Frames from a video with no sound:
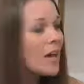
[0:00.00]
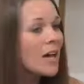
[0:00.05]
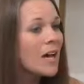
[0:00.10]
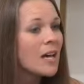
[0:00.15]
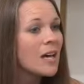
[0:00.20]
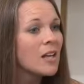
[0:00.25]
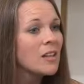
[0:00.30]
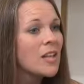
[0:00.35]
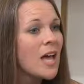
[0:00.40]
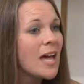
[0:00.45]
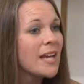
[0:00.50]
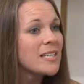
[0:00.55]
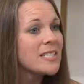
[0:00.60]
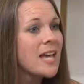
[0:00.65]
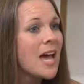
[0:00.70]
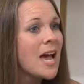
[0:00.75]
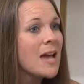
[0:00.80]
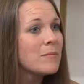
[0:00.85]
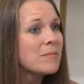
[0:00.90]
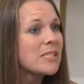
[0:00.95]
Uh, a lot of
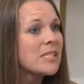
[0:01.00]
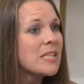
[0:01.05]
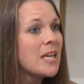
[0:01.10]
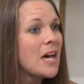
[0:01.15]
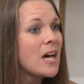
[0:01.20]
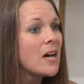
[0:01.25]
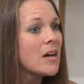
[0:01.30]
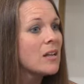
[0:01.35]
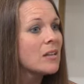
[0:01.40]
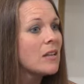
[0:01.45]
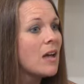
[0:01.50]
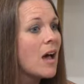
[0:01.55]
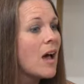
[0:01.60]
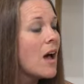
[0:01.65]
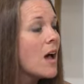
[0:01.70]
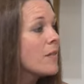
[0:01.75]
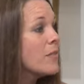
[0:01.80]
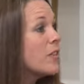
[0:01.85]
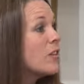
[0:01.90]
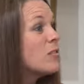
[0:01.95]
times they'll
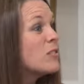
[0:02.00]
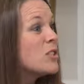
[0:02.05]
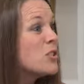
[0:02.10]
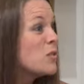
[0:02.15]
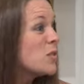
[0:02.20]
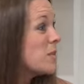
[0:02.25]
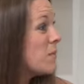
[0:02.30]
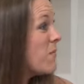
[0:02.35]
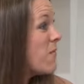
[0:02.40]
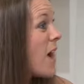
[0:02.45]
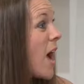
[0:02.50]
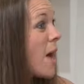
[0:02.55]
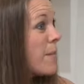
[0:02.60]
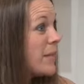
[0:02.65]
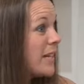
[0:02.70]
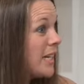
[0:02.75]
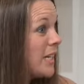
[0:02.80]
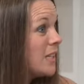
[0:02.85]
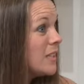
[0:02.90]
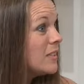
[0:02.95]
uh, they'll do some
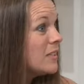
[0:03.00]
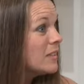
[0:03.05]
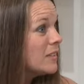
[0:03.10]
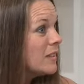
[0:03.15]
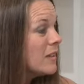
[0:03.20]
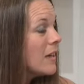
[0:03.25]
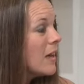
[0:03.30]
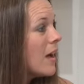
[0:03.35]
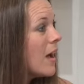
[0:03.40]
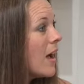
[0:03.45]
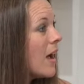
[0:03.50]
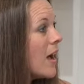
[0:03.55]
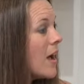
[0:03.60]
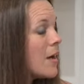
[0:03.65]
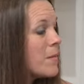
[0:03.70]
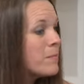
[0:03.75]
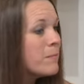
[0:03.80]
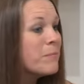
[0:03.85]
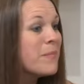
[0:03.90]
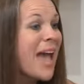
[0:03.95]
vomiting,
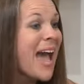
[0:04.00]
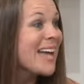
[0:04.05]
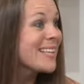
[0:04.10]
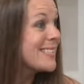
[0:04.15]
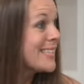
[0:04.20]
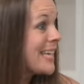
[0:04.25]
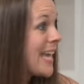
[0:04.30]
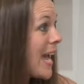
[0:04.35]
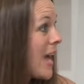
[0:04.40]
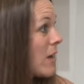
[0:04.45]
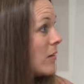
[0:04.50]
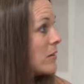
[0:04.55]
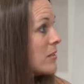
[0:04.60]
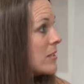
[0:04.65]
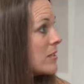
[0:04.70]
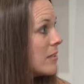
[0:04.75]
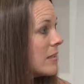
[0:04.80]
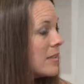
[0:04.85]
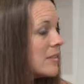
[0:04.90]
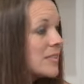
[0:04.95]
um, passing out.
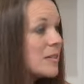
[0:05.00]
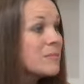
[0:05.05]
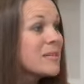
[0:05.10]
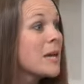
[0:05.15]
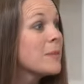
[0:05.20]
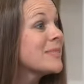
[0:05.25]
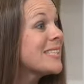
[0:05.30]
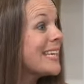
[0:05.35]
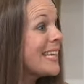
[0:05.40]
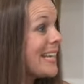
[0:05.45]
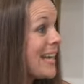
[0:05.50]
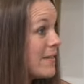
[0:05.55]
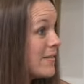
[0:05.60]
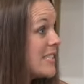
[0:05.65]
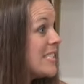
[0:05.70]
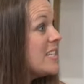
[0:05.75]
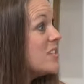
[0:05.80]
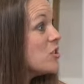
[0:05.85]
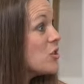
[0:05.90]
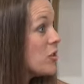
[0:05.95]
Sometimes they can have
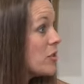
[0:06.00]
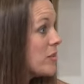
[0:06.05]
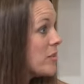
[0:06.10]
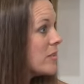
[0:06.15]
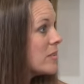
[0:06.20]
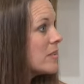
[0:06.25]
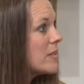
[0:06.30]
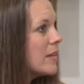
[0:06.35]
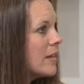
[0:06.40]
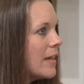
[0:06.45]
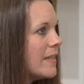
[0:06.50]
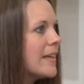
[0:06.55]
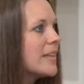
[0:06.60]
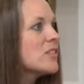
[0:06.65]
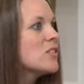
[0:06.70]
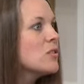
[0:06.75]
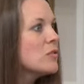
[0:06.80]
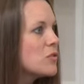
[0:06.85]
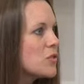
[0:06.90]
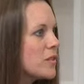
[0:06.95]
seizures, and
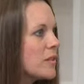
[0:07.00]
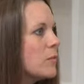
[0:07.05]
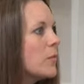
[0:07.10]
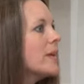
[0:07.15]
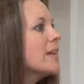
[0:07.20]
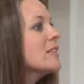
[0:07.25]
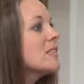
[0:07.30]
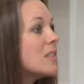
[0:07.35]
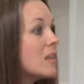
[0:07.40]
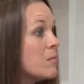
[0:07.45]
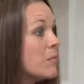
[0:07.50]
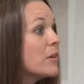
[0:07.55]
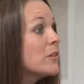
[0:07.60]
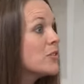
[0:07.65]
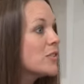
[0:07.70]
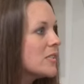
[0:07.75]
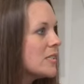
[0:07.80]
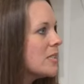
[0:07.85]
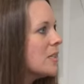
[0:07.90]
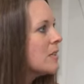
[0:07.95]
that's usually when it's an
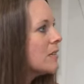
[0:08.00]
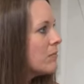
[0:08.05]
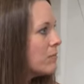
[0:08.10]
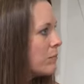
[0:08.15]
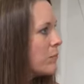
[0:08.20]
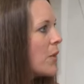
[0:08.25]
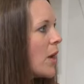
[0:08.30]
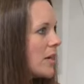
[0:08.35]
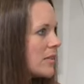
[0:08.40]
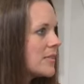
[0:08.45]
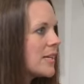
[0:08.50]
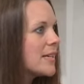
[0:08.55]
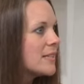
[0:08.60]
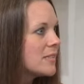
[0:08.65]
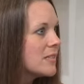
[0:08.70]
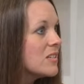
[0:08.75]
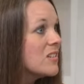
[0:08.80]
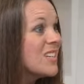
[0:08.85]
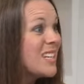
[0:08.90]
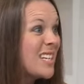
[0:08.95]
emergency
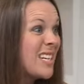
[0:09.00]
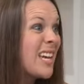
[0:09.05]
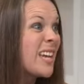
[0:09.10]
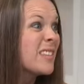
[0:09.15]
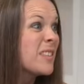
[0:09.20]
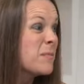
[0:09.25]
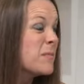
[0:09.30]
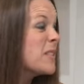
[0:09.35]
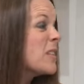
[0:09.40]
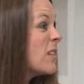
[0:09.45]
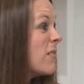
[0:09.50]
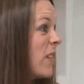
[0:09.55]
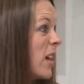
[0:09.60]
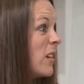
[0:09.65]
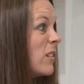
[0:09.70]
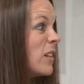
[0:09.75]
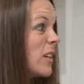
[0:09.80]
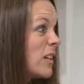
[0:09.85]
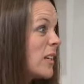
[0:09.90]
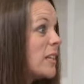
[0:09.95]
process and you need to get them to the
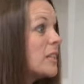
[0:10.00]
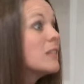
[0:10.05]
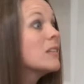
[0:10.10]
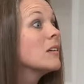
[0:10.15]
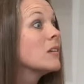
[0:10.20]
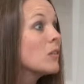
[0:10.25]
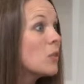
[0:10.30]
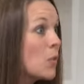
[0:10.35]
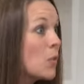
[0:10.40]
veterinarian.